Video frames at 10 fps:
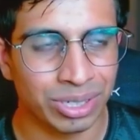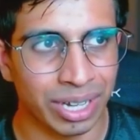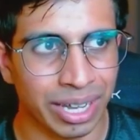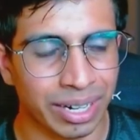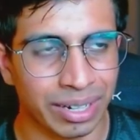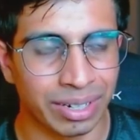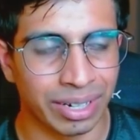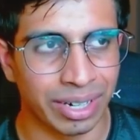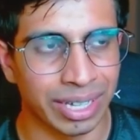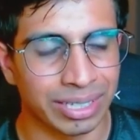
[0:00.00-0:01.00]
and
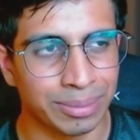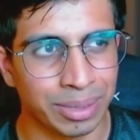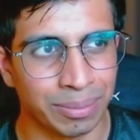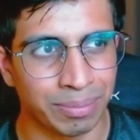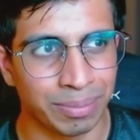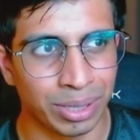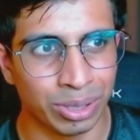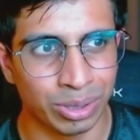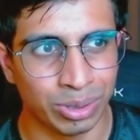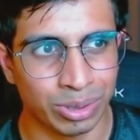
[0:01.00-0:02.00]
there hasn't been a
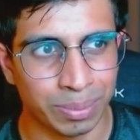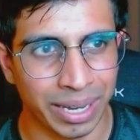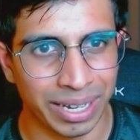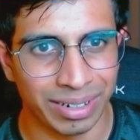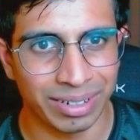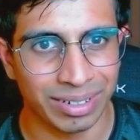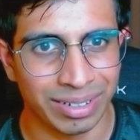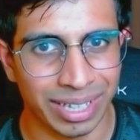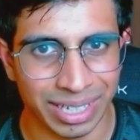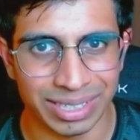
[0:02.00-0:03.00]
huge player
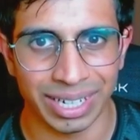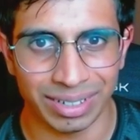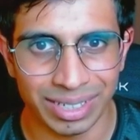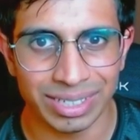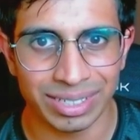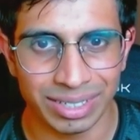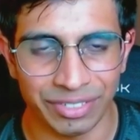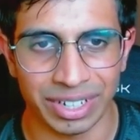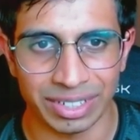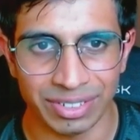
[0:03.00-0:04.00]
that has tackled this
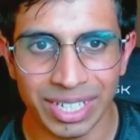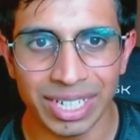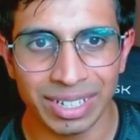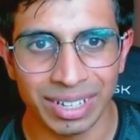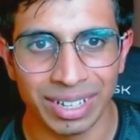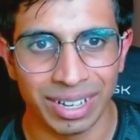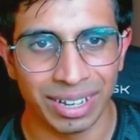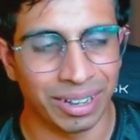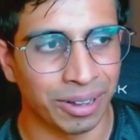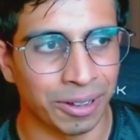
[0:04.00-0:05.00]
effectively,
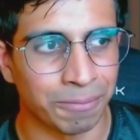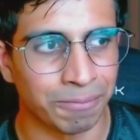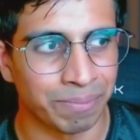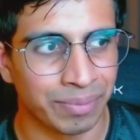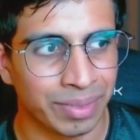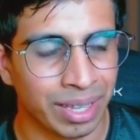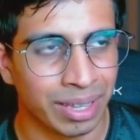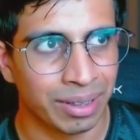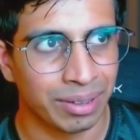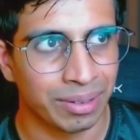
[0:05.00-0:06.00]
um,
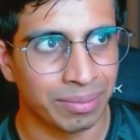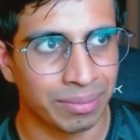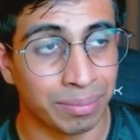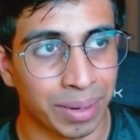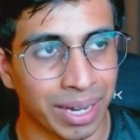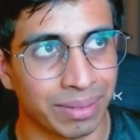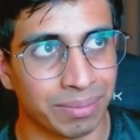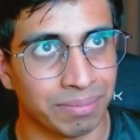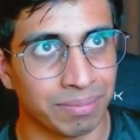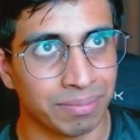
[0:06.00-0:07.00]
but
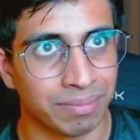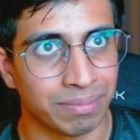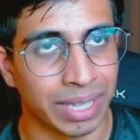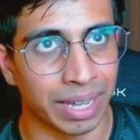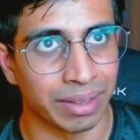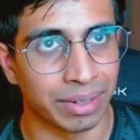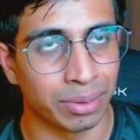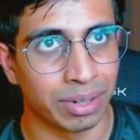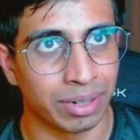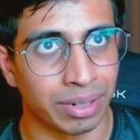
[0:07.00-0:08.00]
yeah, there
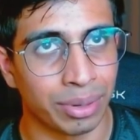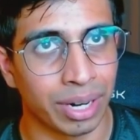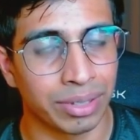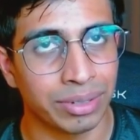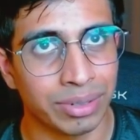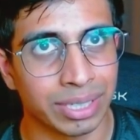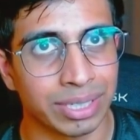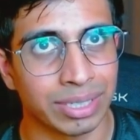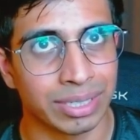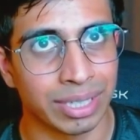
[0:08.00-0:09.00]
were there were other
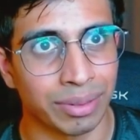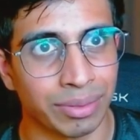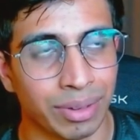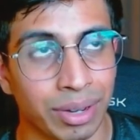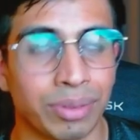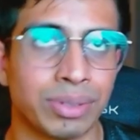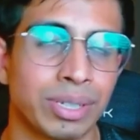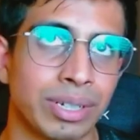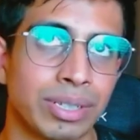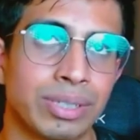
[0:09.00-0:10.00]
reasons that. Oh,
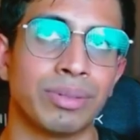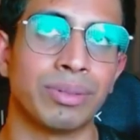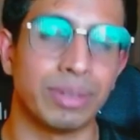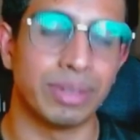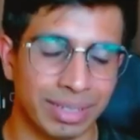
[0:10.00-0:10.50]
sorry. So